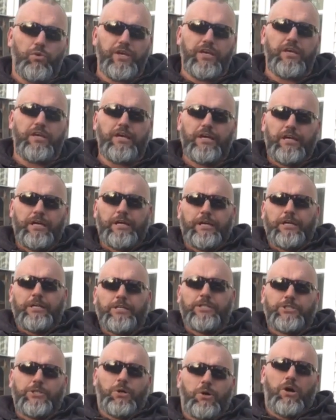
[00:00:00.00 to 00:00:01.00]
week.
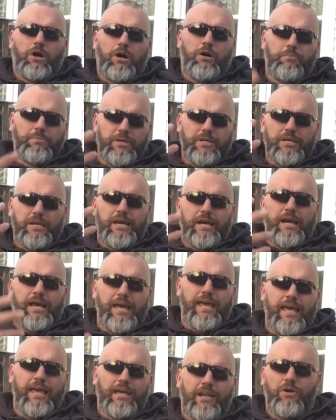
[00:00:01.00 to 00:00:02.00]
So I'll be
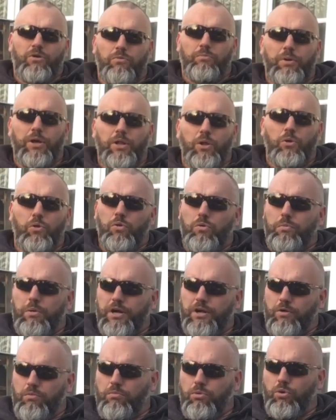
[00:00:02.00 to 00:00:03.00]
hanging out at my local
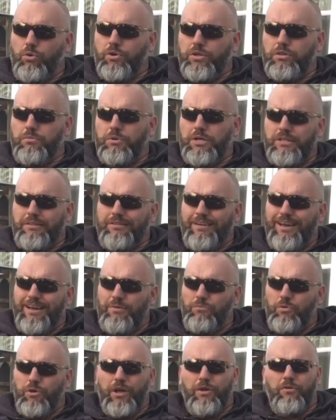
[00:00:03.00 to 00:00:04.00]
microbrewery in the
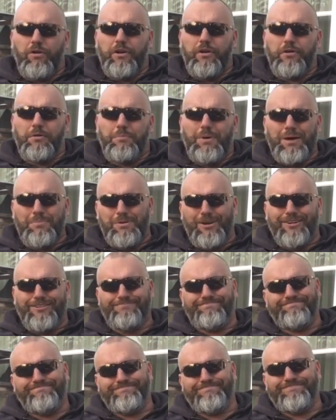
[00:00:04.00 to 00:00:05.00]
meantime when I run out of my beer,
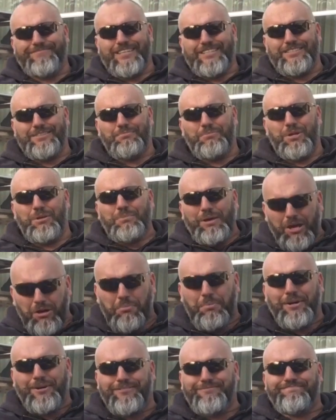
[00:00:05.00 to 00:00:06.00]
because I'm going to be out
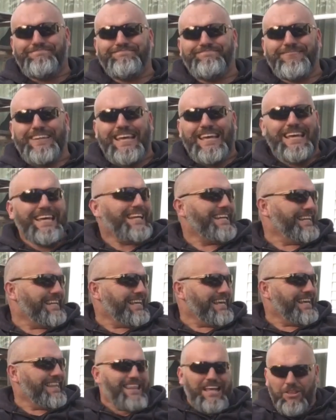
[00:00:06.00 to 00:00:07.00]
of beer, and
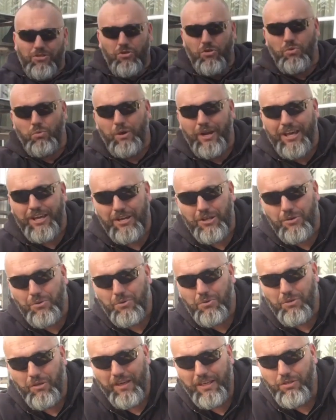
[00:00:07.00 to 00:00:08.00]
that's just what I do.
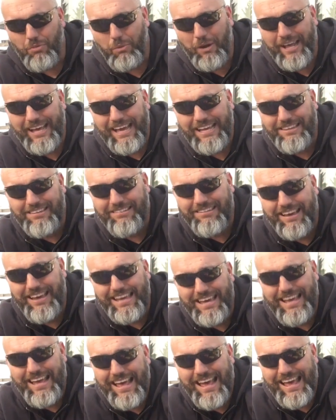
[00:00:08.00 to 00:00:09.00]
So that's what I got to tell
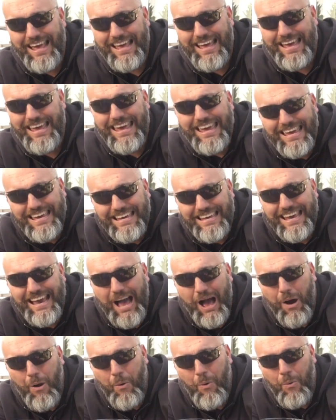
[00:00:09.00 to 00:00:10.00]
you. He
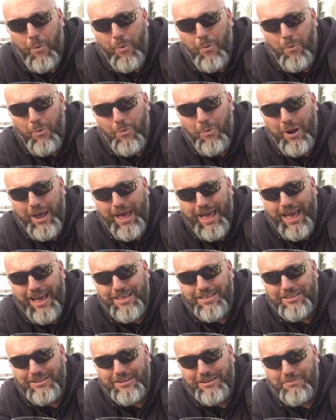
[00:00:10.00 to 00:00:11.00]
gone,
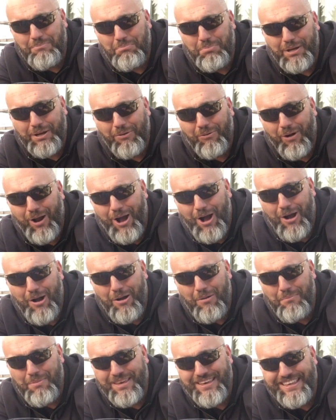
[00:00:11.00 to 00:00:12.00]
as in Big
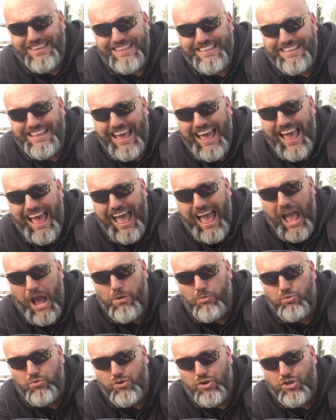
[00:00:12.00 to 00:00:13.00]
Robb is out.
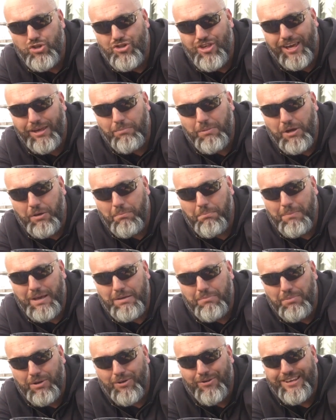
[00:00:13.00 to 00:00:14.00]
Check me out at
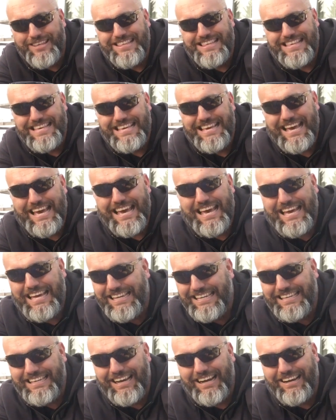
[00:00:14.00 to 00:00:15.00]

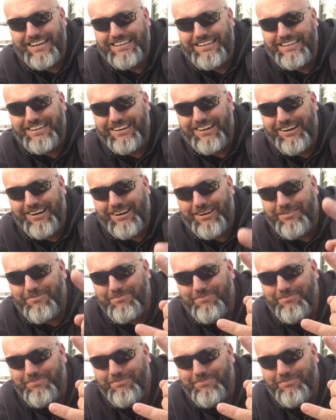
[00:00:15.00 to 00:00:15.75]
makebeereasy.com.